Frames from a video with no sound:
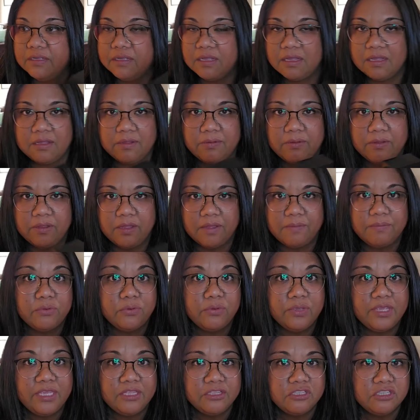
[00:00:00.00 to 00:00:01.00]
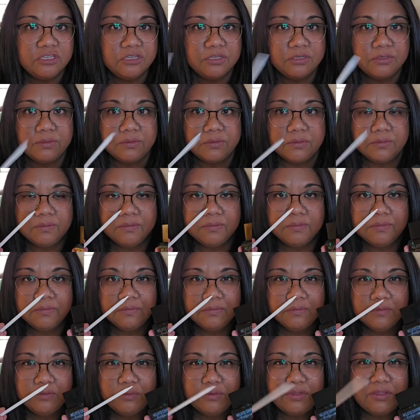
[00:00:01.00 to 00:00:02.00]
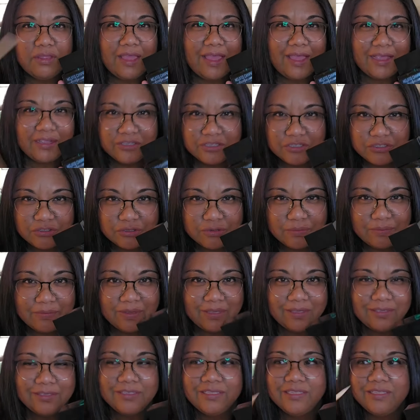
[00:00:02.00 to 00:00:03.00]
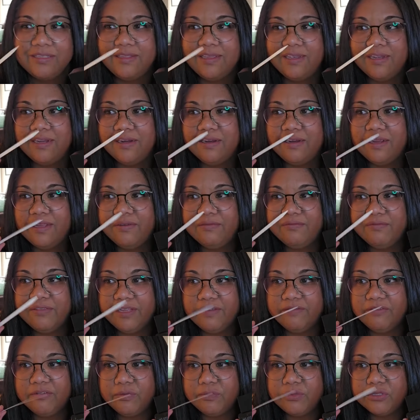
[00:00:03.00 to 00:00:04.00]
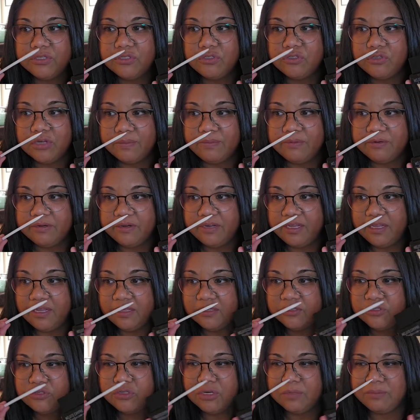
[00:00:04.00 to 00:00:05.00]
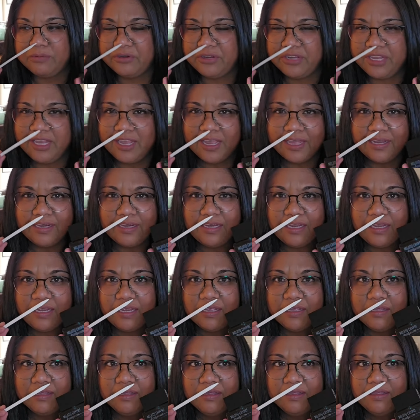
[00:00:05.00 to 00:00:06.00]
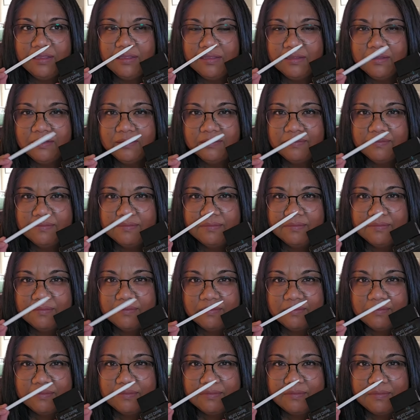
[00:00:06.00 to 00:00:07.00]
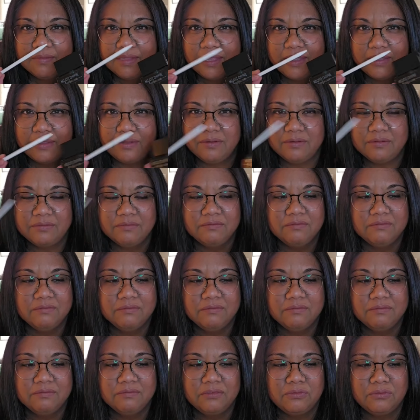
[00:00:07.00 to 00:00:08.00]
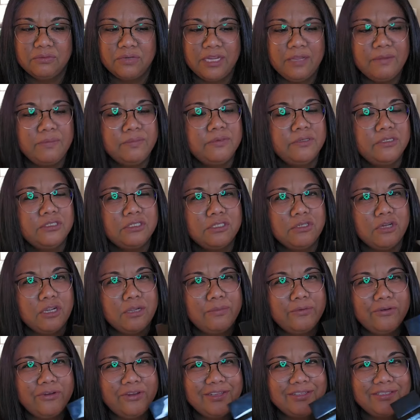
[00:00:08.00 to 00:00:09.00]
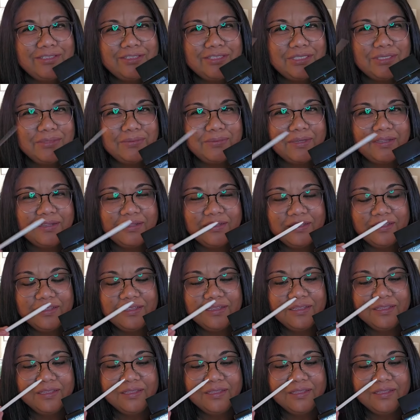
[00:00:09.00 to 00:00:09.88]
a, a mojito with extra mint in there and flavored with strawberry and strawberry candy and ripe strawberries as well.